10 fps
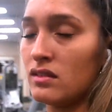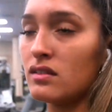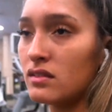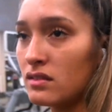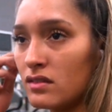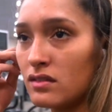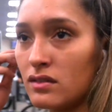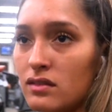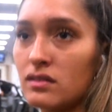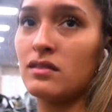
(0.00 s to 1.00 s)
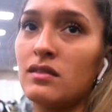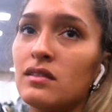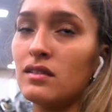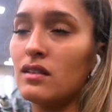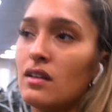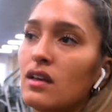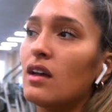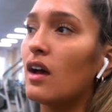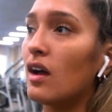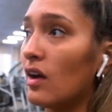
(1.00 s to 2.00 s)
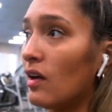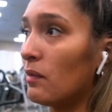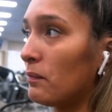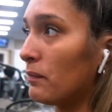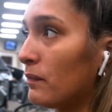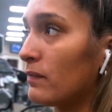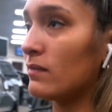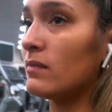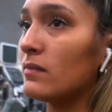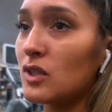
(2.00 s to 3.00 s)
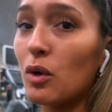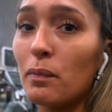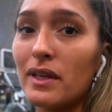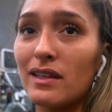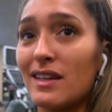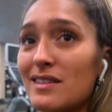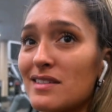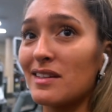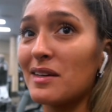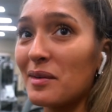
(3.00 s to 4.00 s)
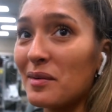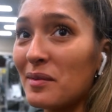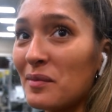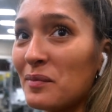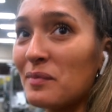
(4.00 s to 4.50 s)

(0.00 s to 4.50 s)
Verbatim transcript: A little motivation before we leave, Lauren. Um, don't be lazy. What